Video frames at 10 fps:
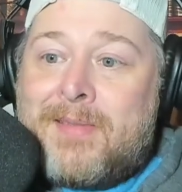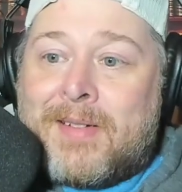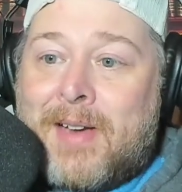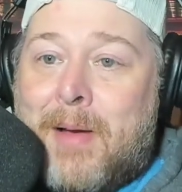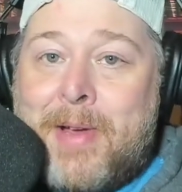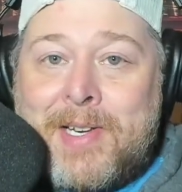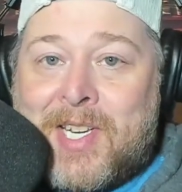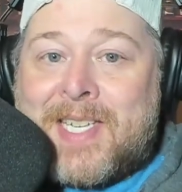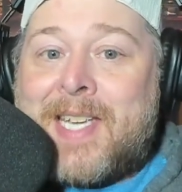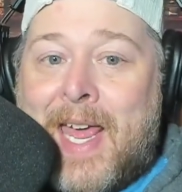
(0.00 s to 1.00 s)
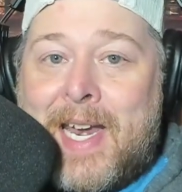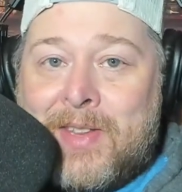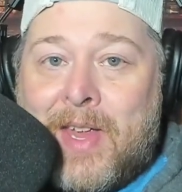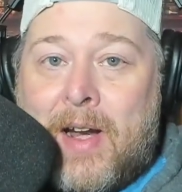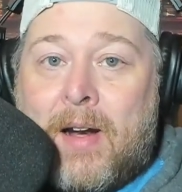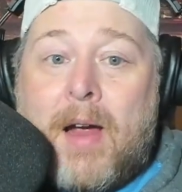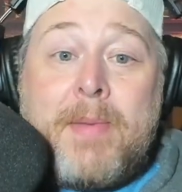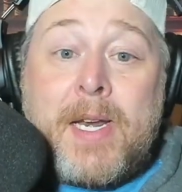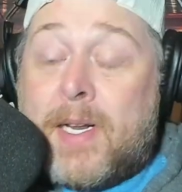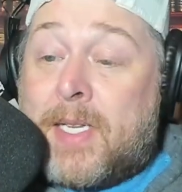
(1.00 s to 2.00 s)
I mean, sitting there. I
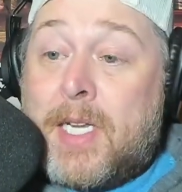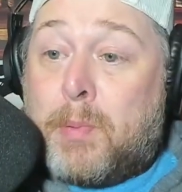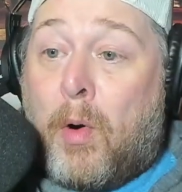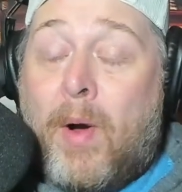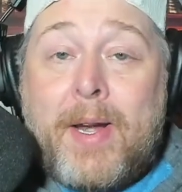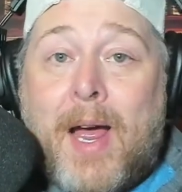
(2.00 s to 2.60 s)
mean, at this point,